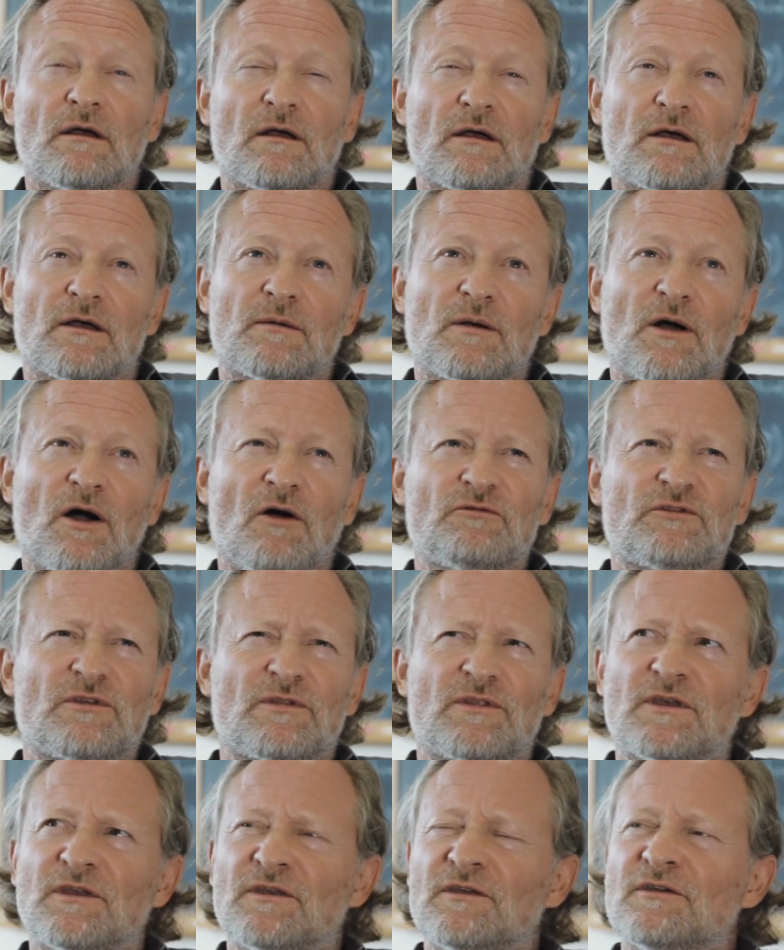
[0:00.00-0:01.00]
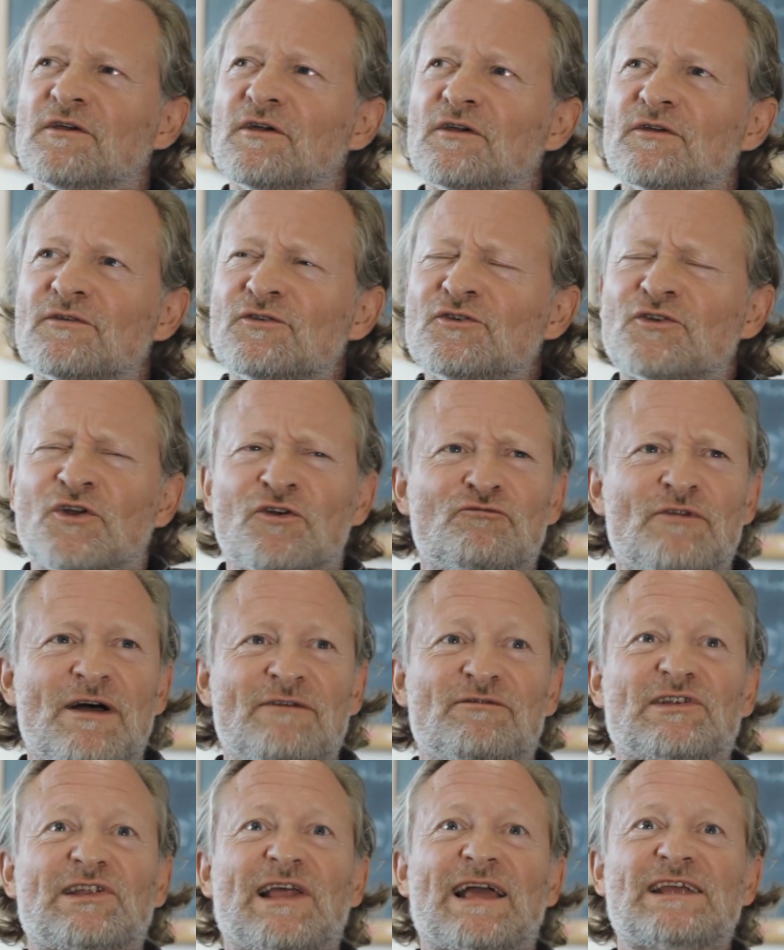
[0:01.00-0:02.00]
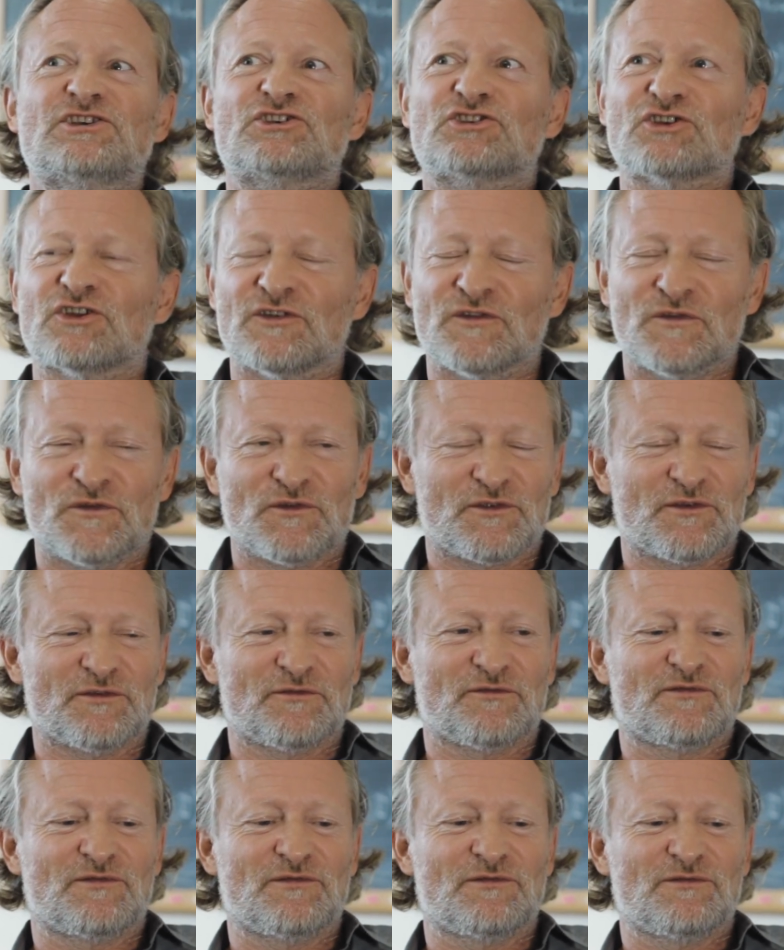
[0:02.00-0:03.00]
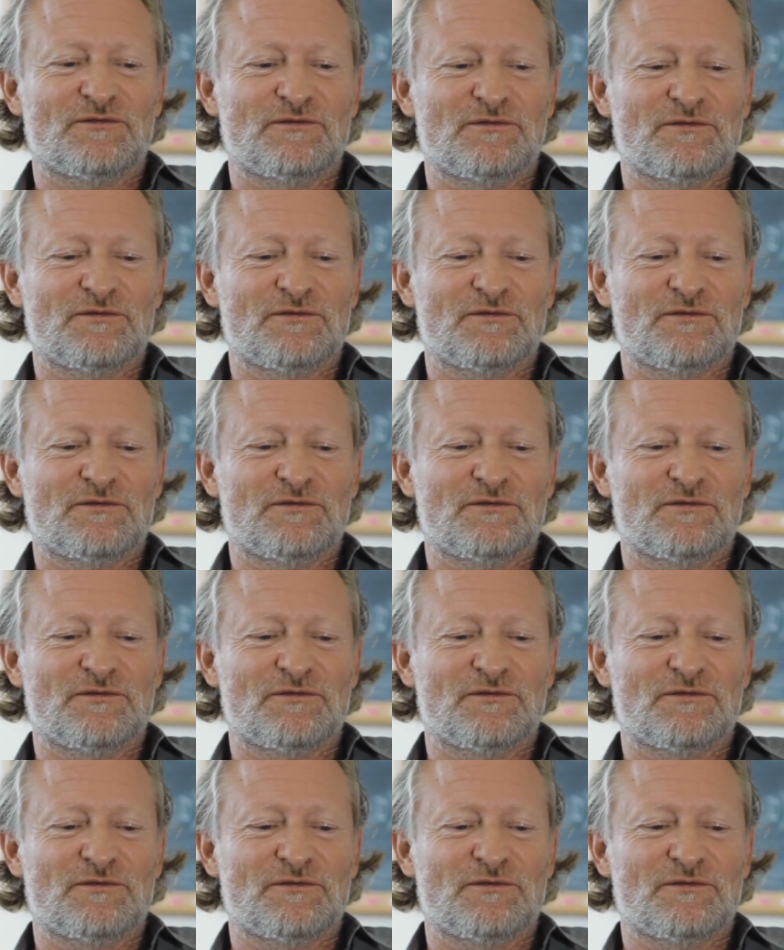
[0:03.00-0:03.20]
Uh, after the, you know, revelations of